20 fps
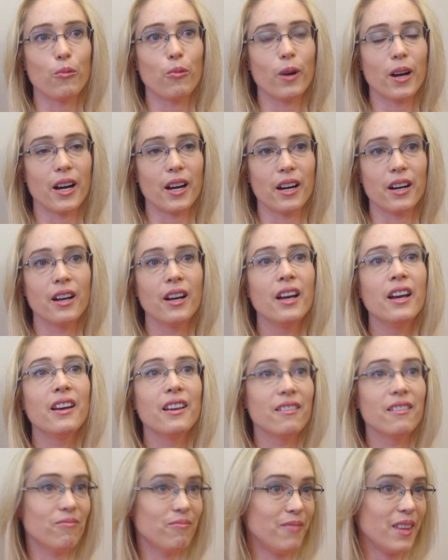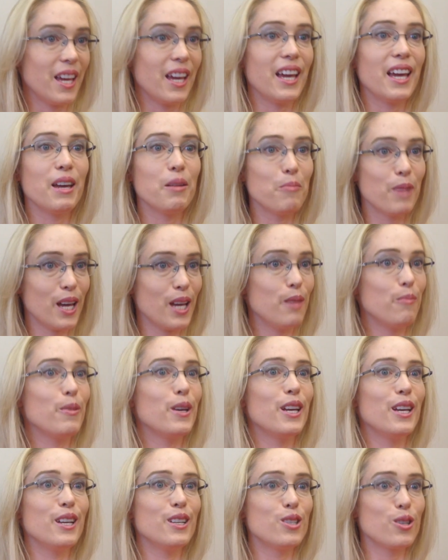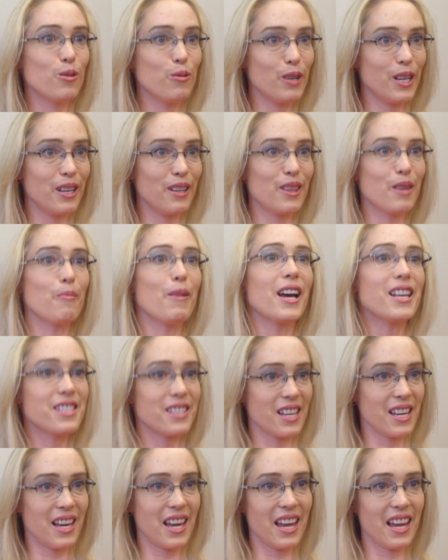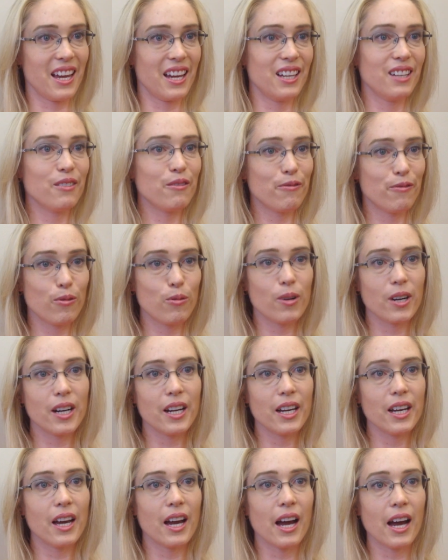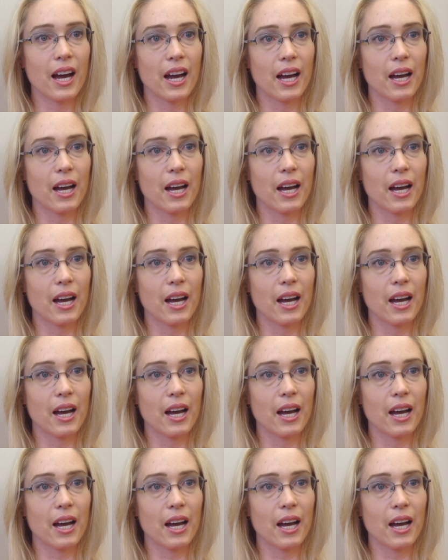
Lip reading: where they may be doing the best they can for it.